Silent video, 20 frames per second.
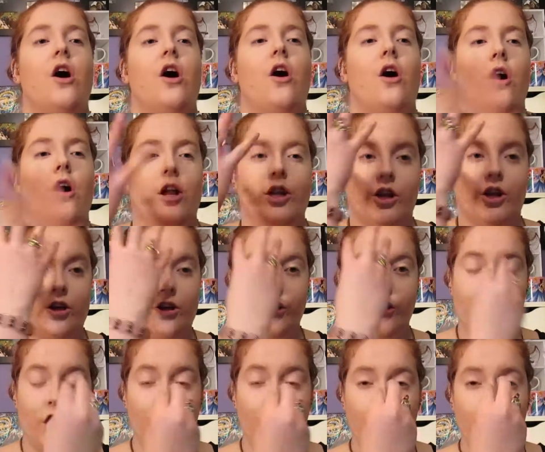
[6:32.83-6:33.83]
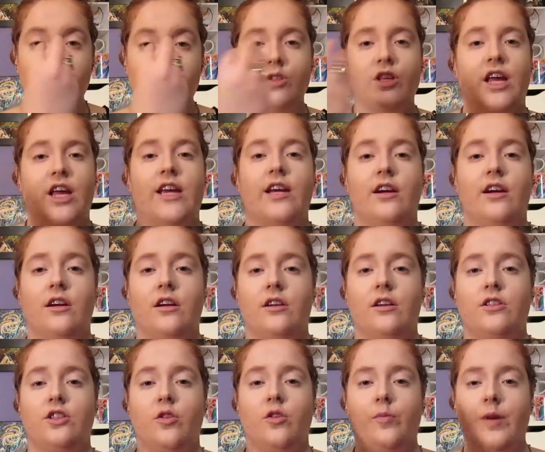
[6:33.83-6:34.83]
on your nose, like,
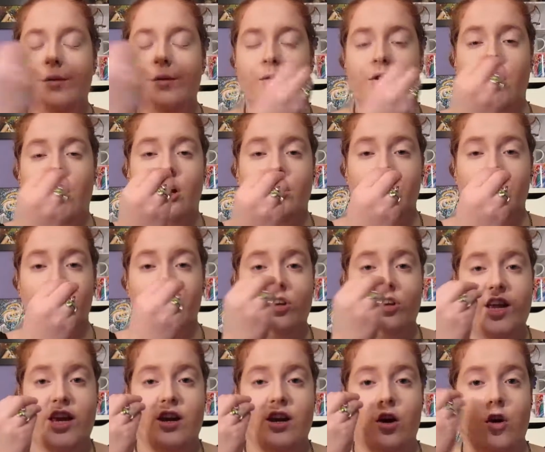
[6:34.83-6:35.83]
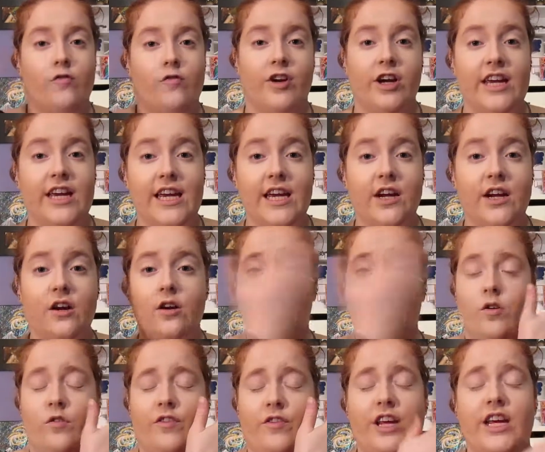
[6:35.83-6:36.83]
so people aren't looking over here
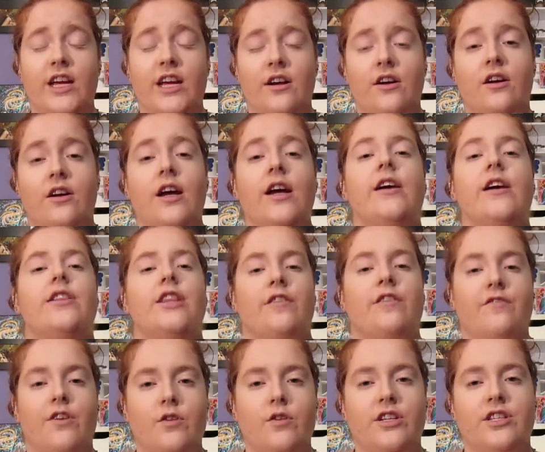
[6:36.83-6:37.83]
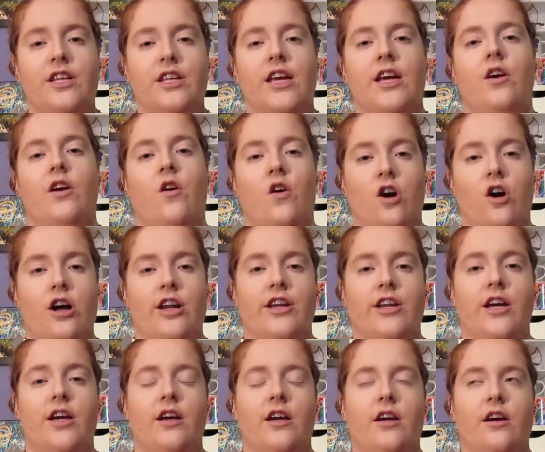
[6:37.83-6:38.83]
or over here. They're focusing on
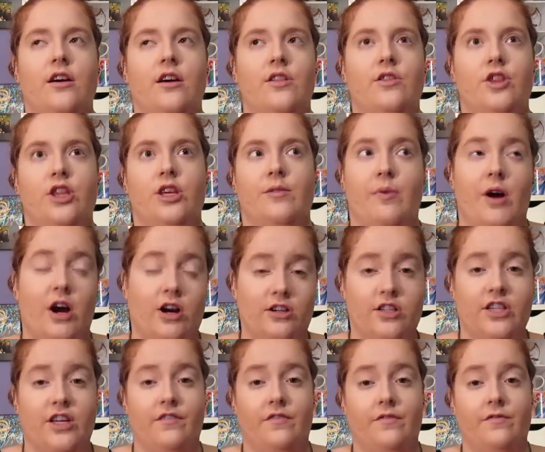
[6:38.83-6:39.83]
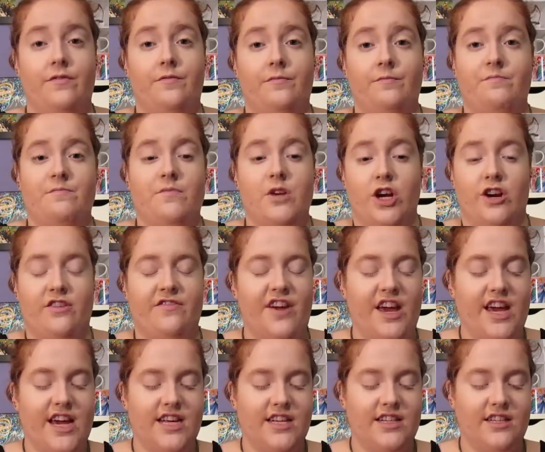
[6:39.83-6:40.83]
the parts of your
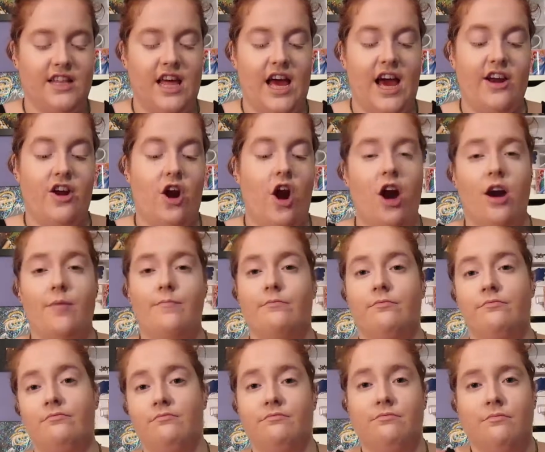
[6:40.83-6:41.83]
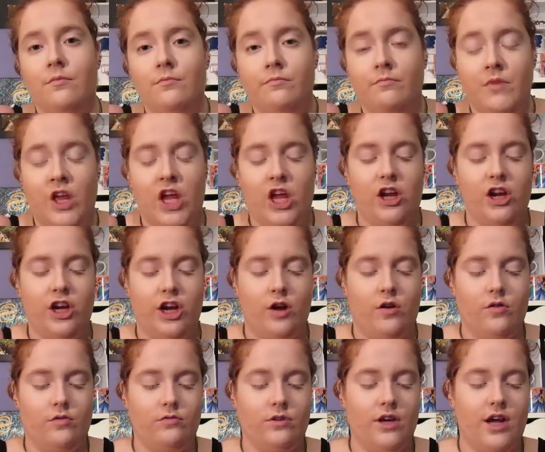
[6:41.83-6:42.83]
face that are, you
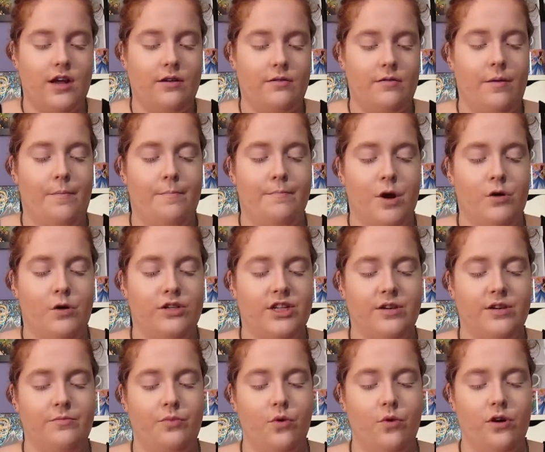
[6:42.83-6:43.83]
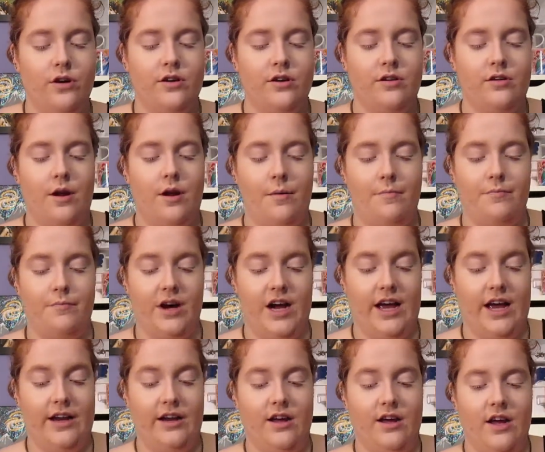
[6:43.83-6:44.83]
know, not most important,
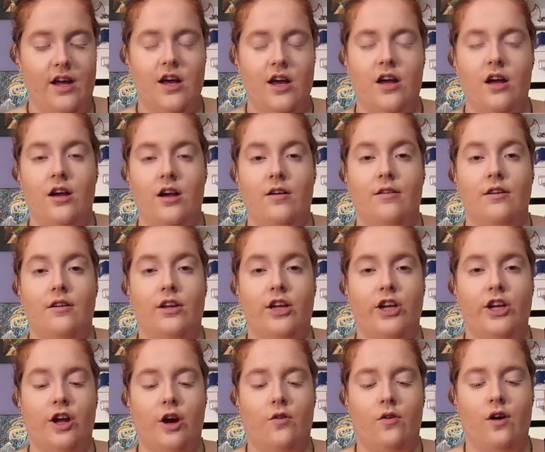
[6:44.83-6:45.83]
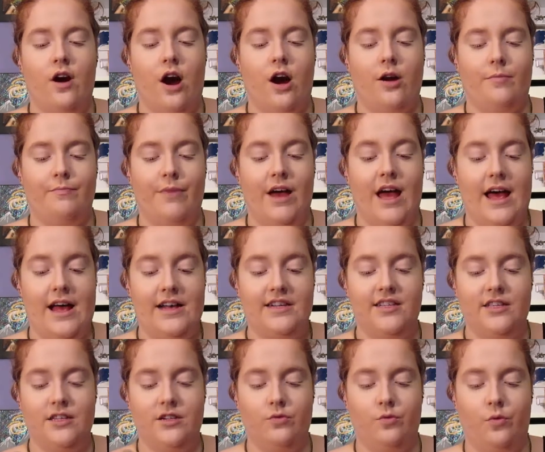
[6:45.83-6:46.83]
but, you know, are
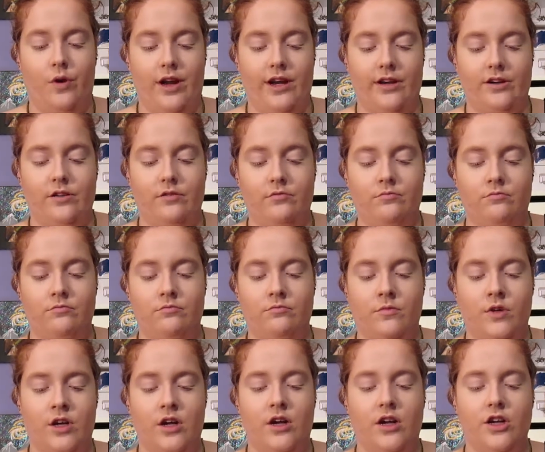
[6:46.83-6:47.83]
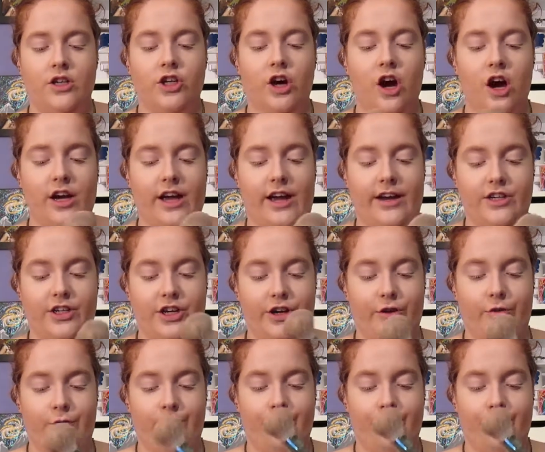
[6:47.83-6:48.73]
best when talking to.